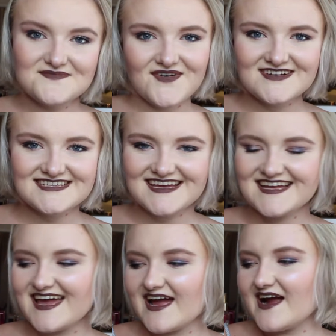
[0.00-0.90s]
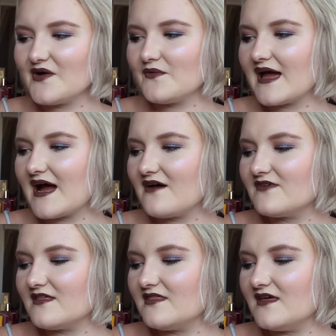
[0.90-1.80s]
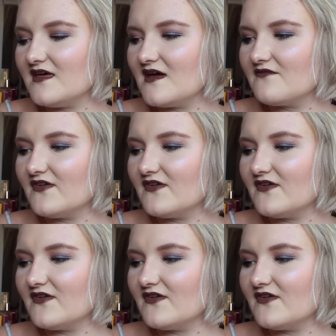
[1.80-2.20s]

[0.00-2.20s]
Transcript: More skincare, we have the